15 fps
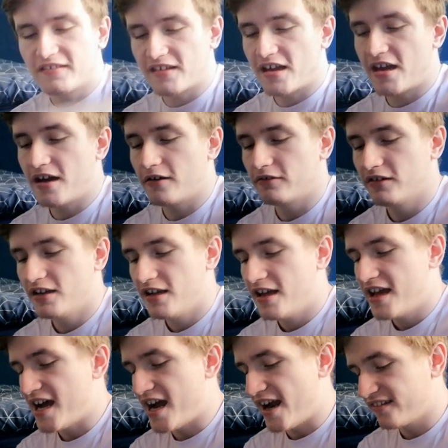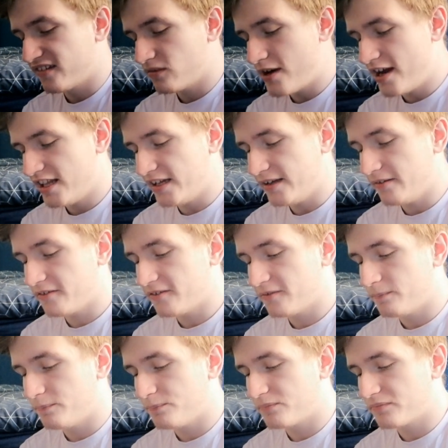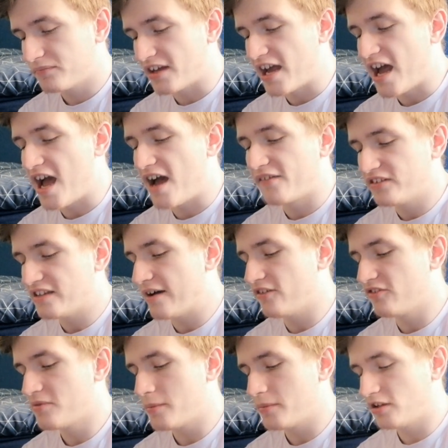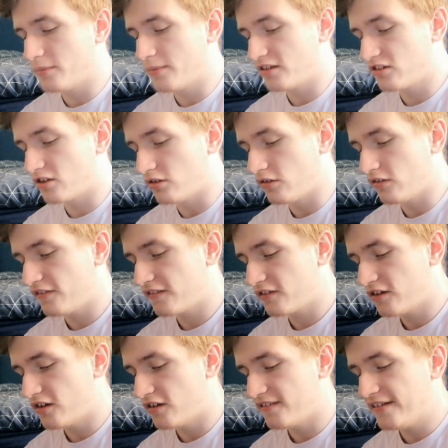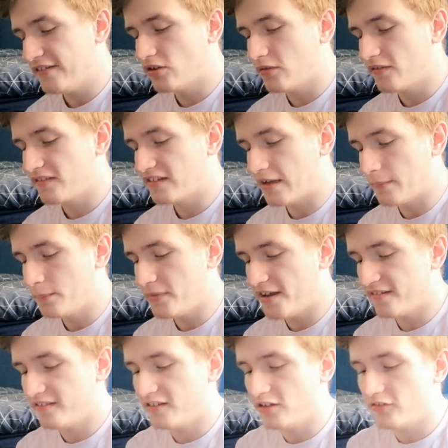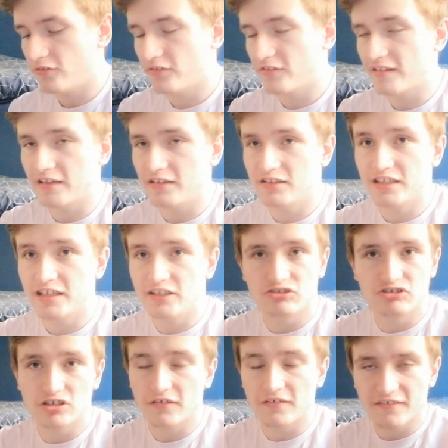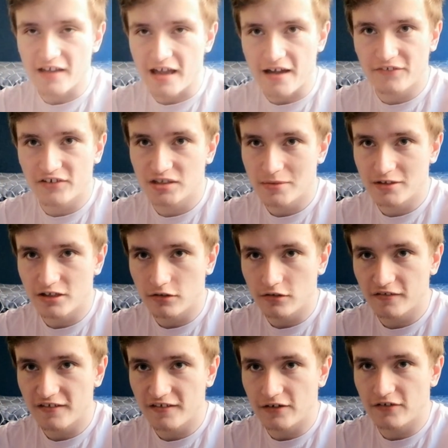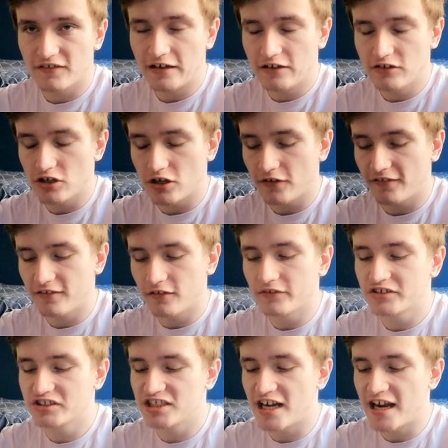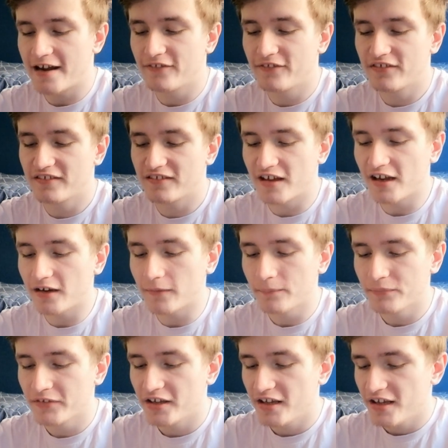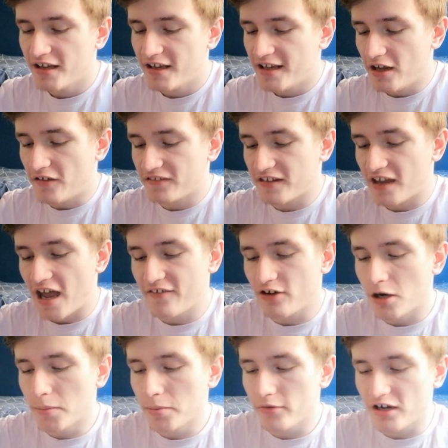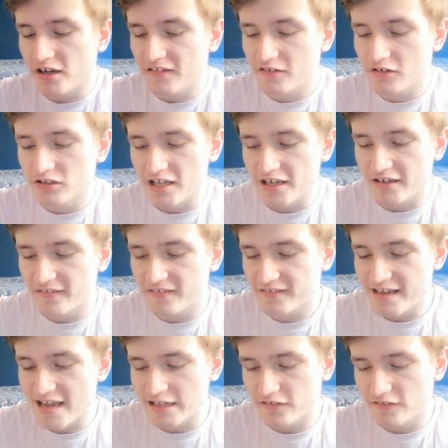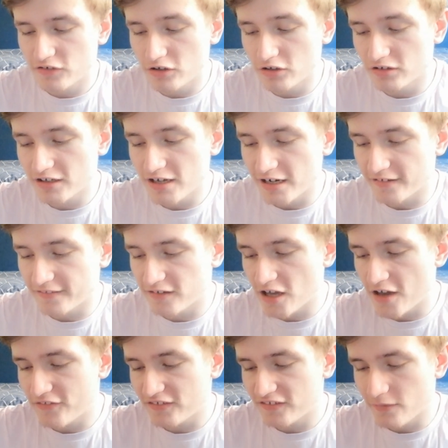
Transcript: So I had to wait like half an hour for it was in McDonald's because even though it wasn't that busy, there was like literally no staff in the McDonald's. Like there was like no sort of chefs. Like it's kind of operating on like a skeleton kind of service.